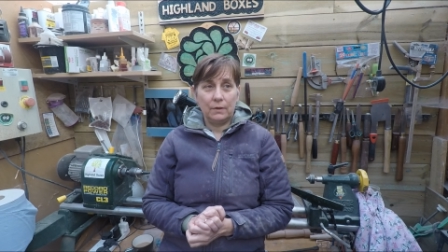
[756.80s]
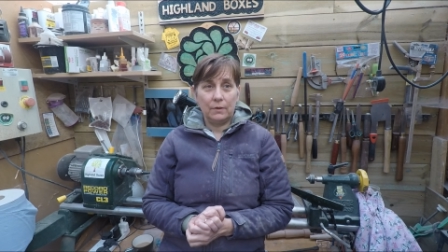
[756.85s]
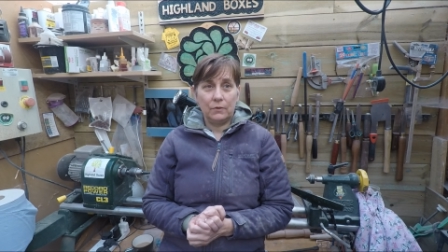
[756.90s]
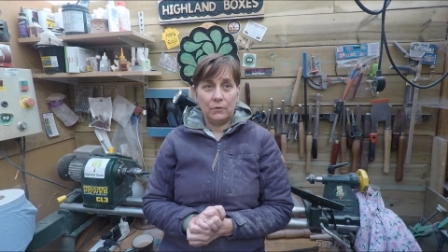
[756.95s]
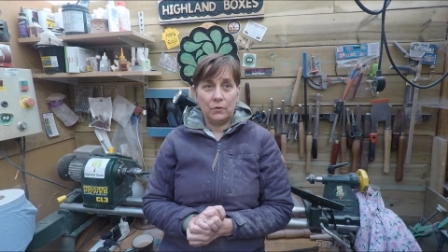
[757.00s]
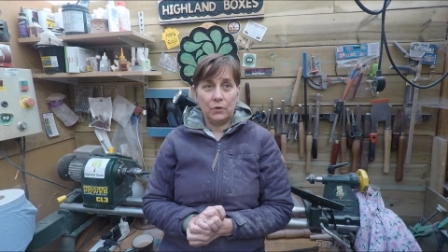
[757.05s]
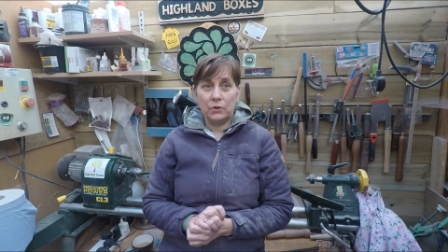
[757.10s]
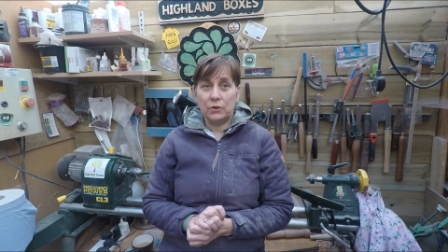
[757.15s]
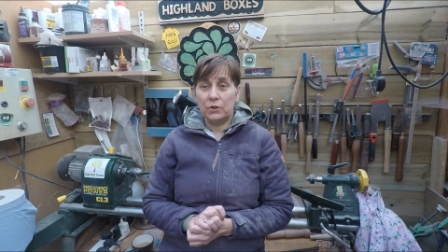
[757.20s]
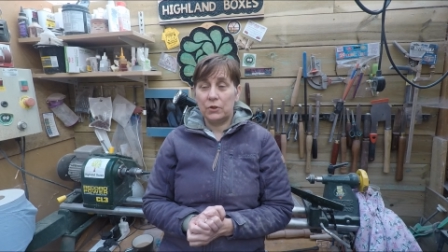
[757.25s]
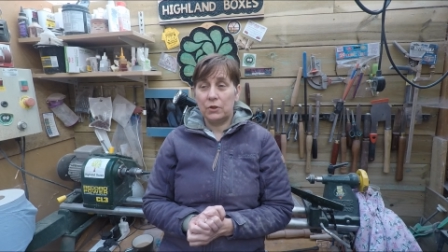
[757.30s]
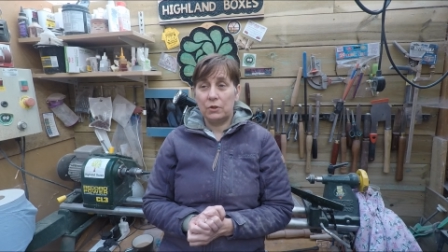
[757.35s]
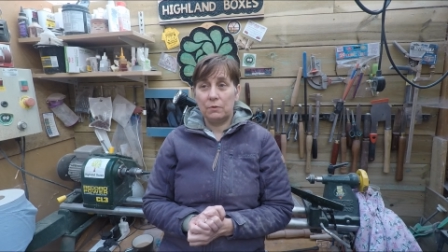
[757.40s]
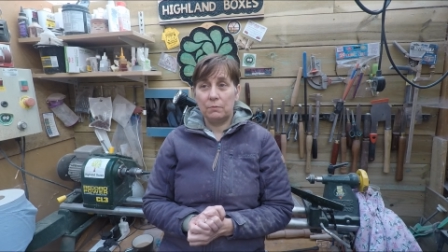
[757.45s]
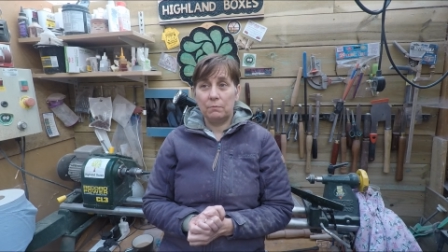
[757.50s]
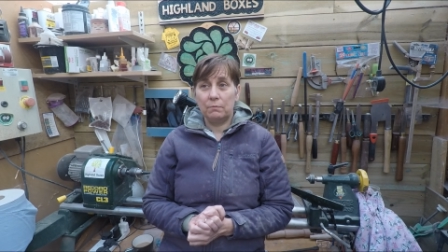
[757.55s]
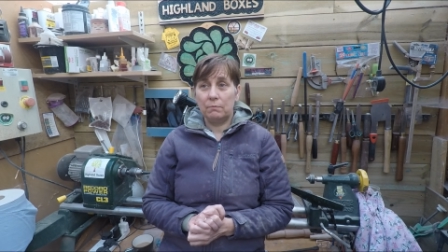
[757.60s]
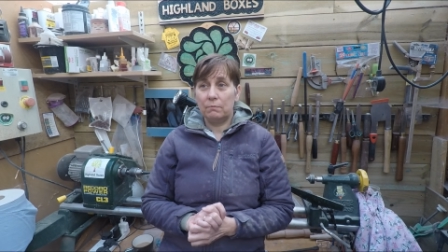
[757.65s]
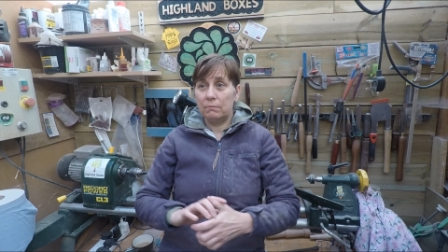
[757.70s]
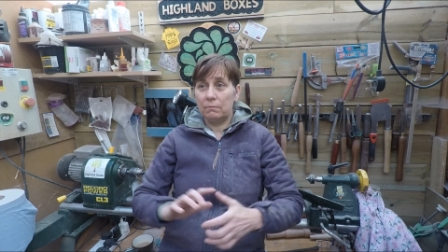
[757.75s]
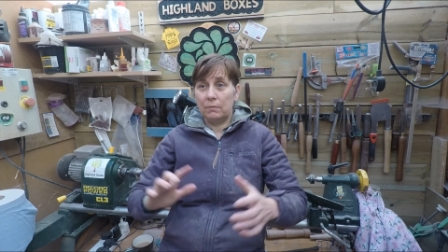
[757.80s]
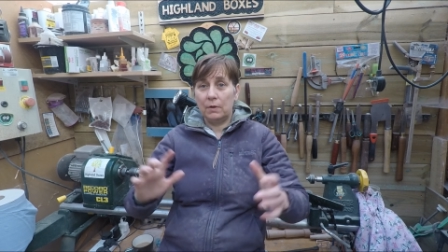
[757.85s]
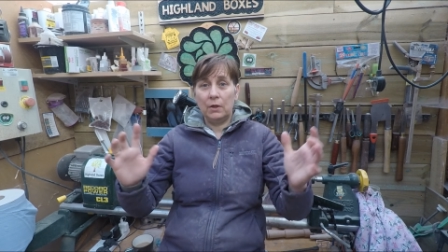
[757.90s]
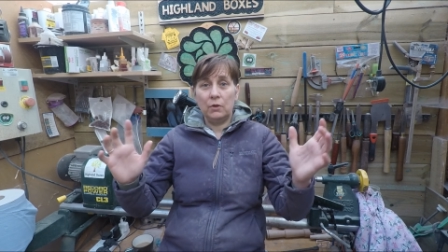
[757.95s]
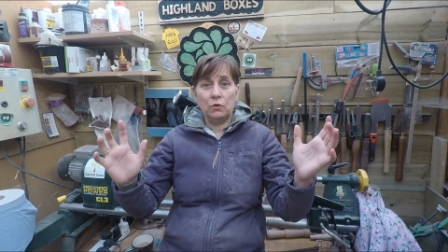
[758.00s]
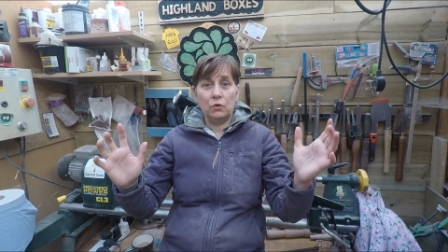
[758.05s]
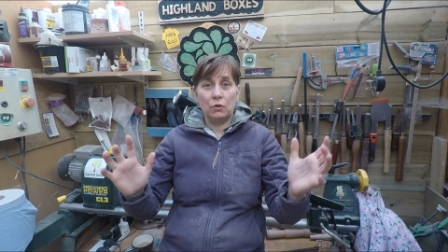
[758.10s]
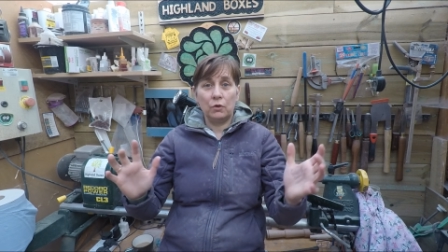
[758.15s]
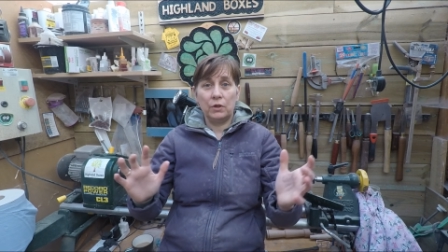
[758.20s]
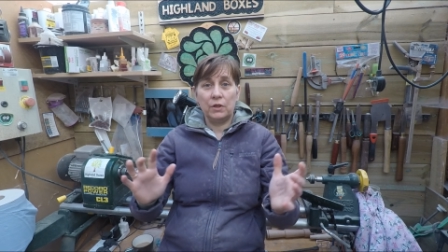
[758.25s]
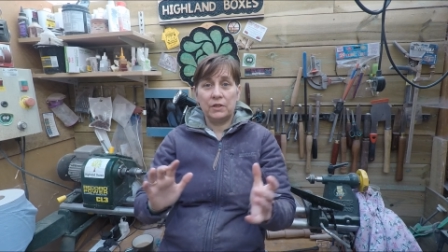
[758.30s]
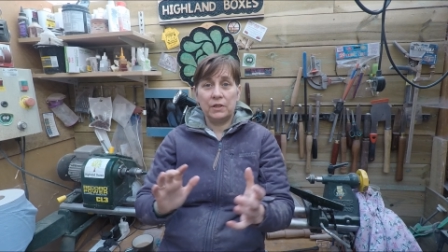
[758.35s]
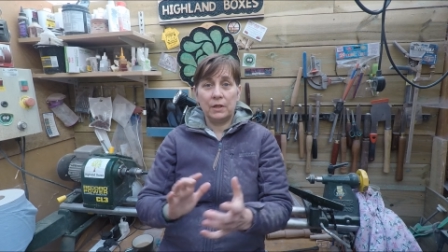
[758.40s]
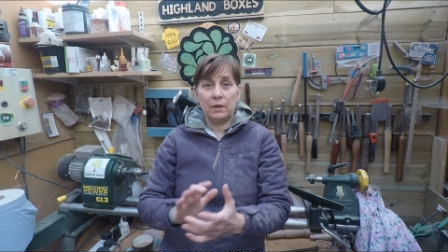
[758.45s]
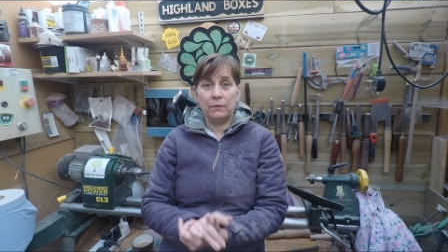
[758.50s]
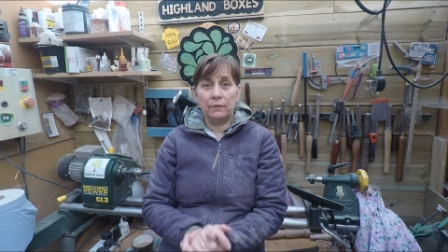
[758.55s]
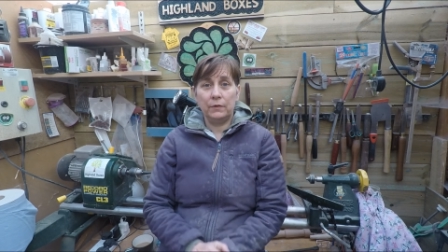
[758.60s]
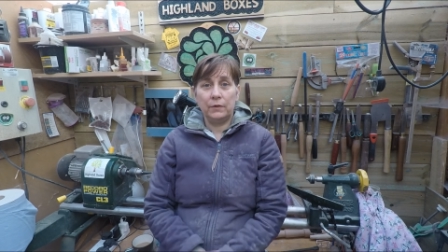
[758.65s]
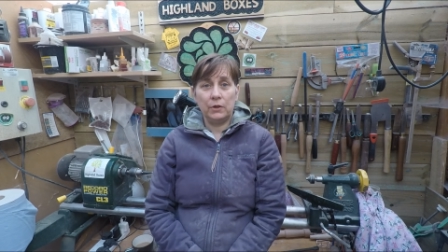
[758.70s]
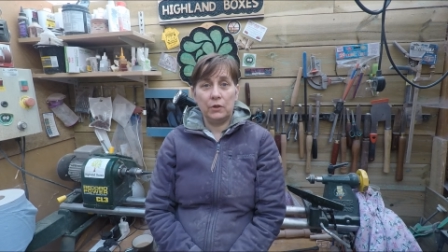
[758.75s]
just enjoy
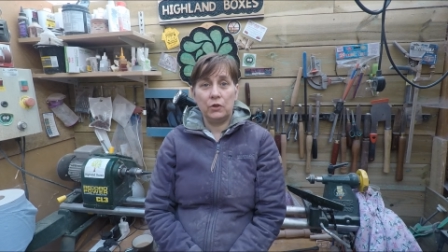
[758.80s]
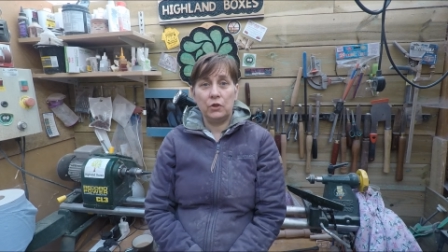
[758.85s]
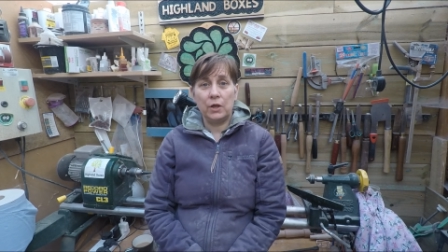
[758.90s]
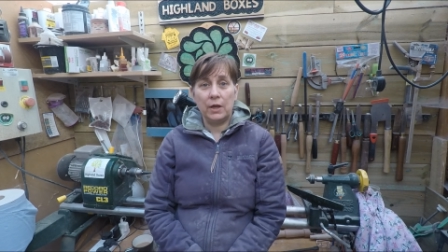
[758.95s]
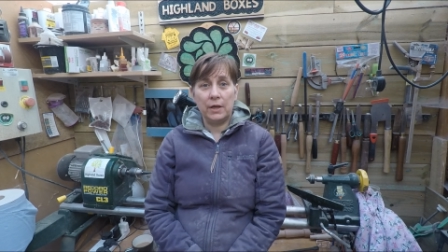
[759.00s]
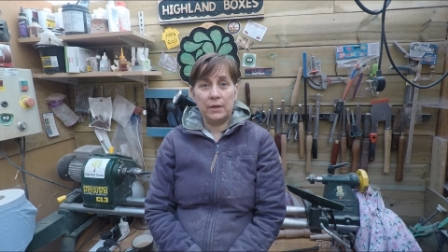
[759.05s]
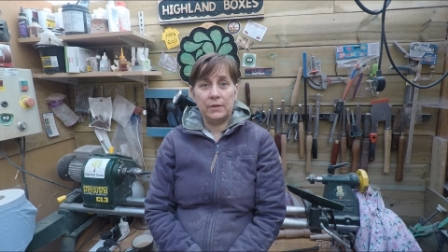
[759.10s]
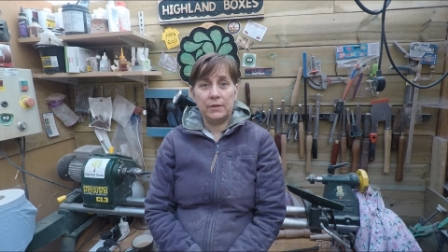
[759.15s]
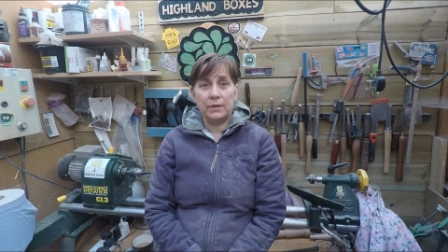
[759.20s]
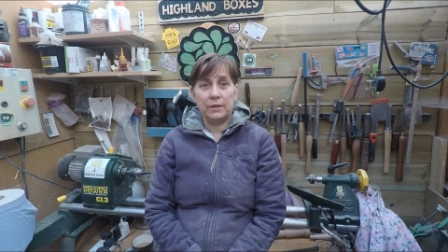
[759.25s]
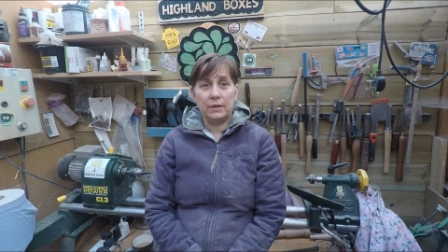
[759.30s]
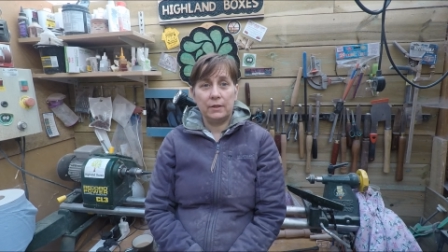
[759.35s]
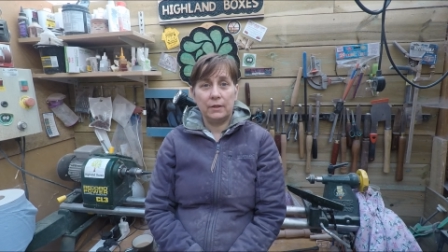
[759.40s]
yourself in your shed,